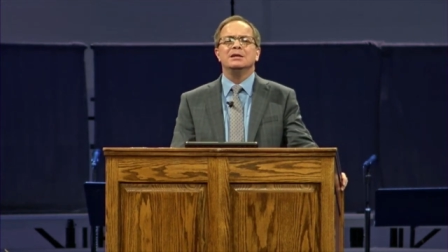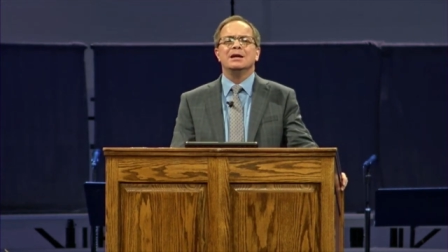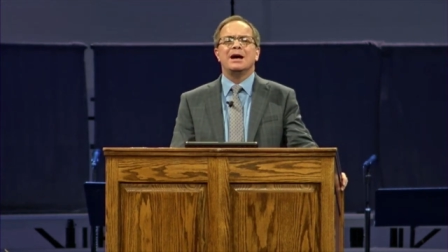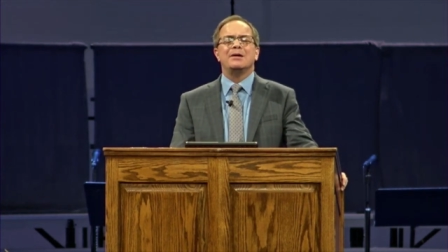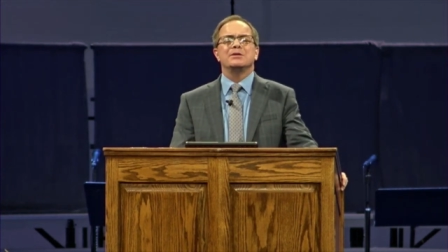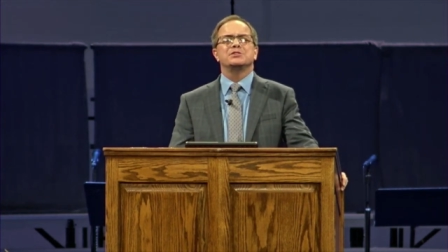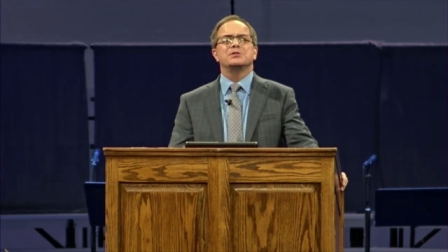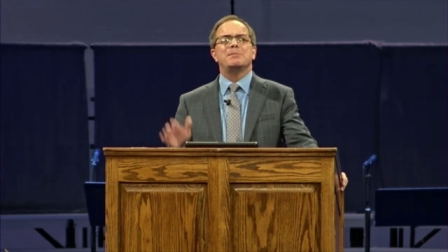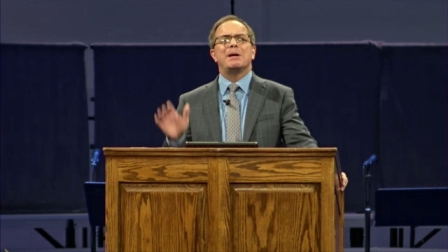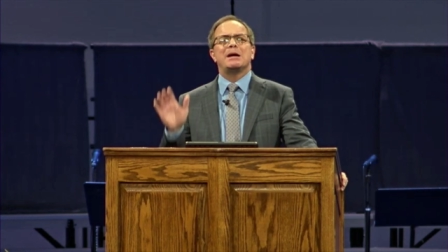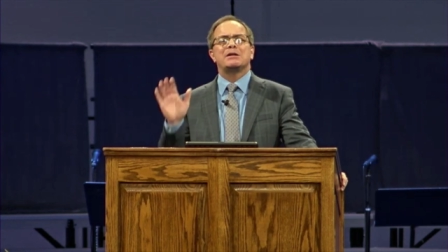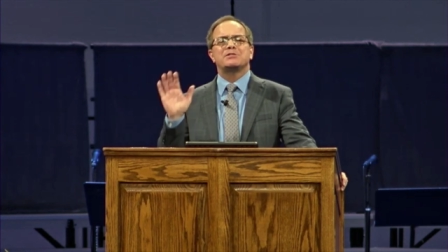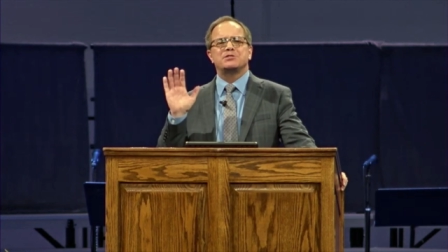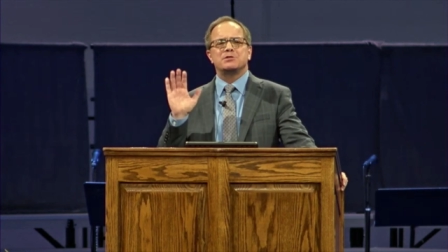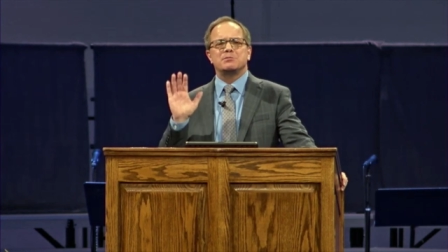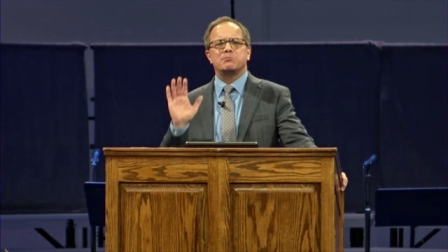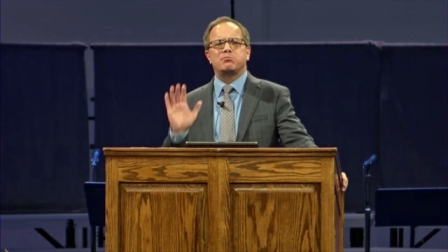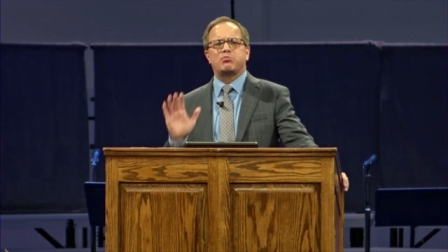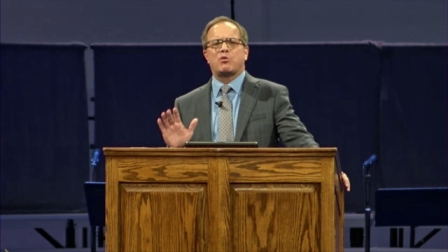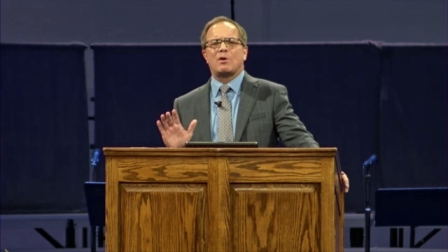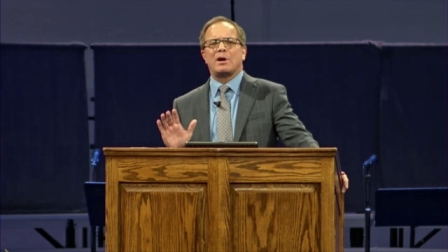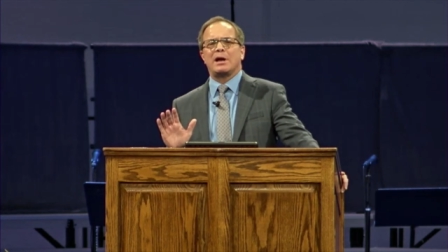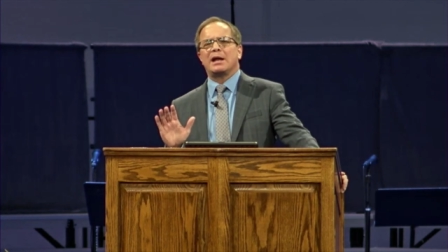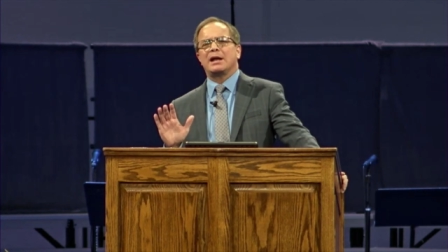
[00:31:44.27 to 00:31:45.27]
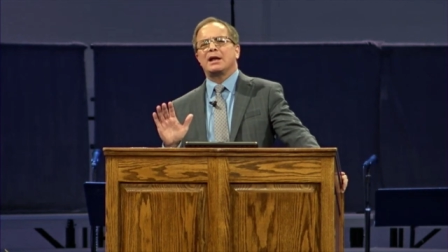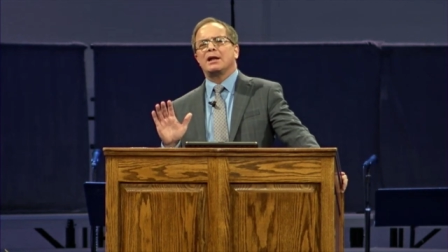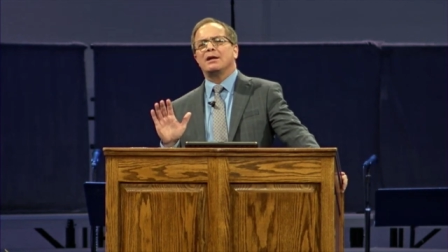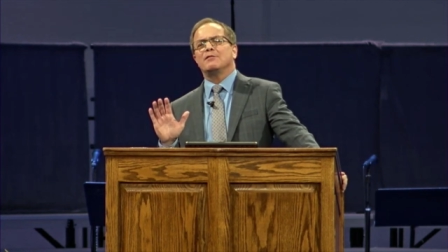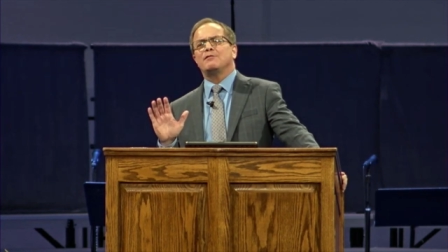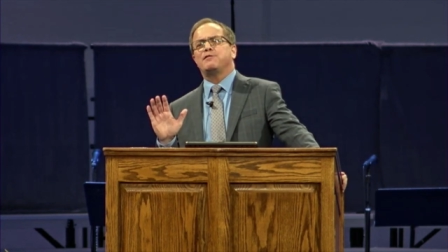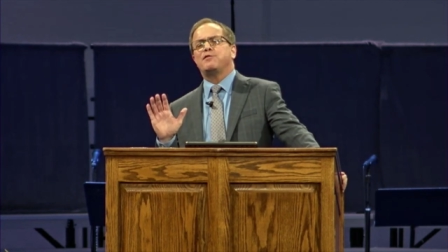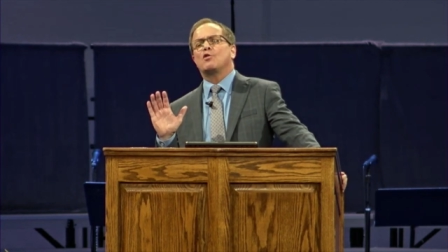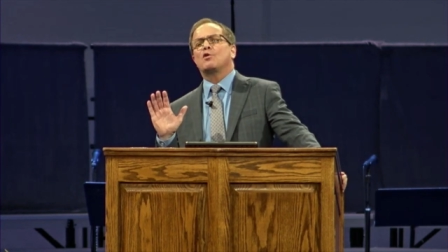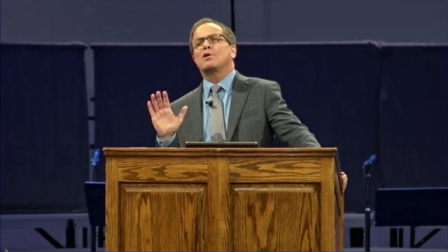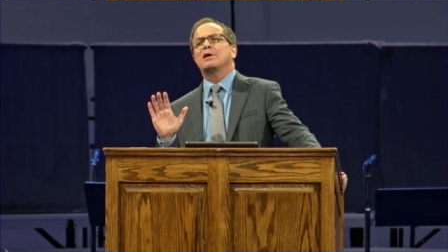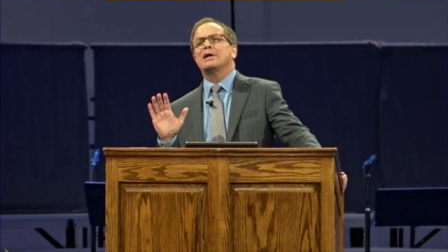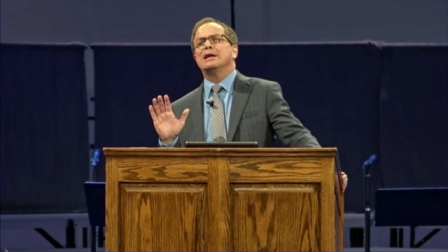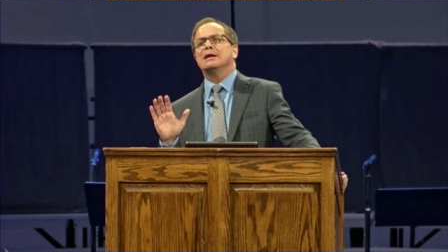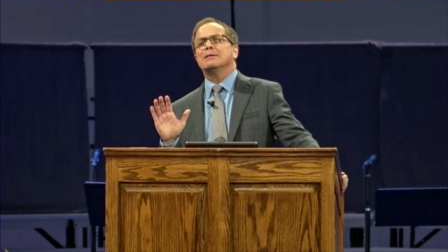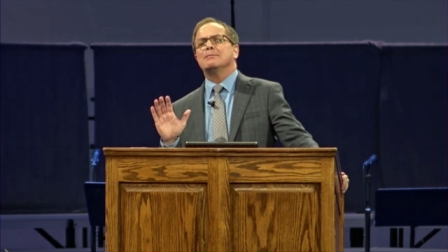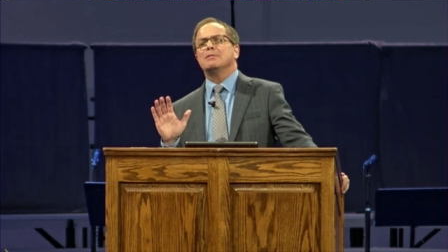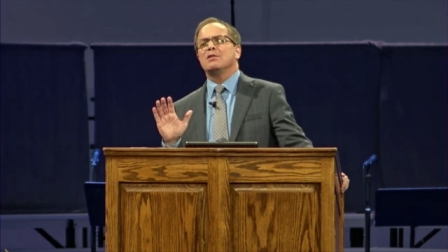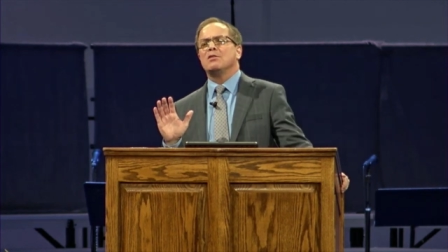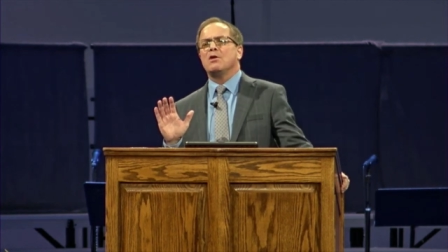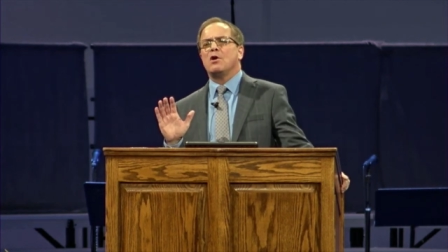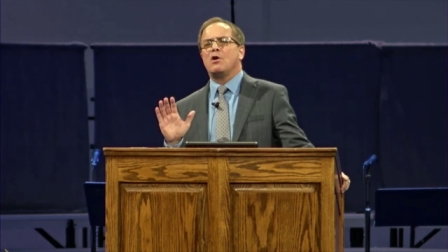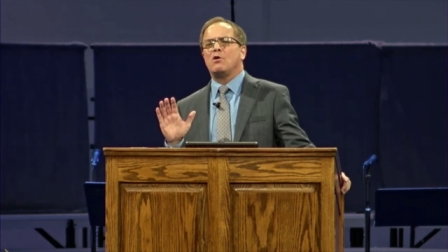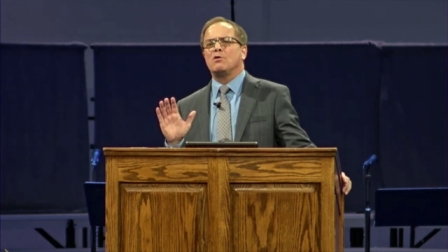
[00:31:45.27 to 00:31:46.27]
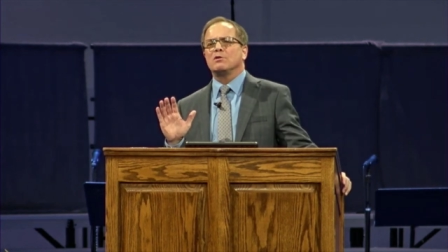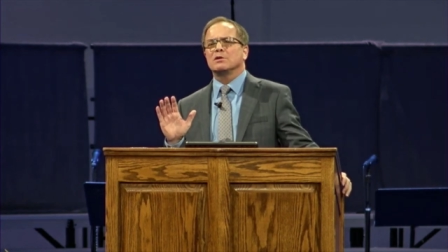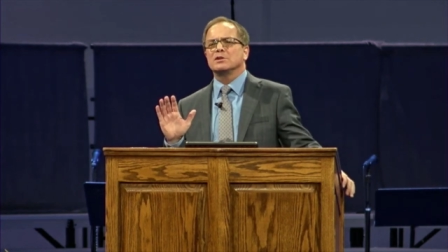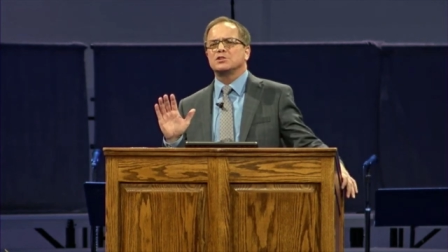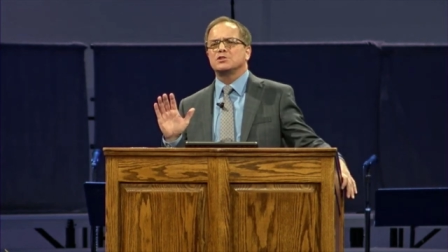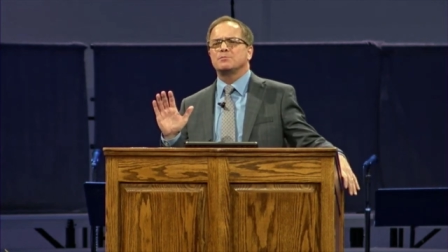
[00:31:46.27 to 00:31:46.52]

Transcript: I was about to pray for him, and the Holy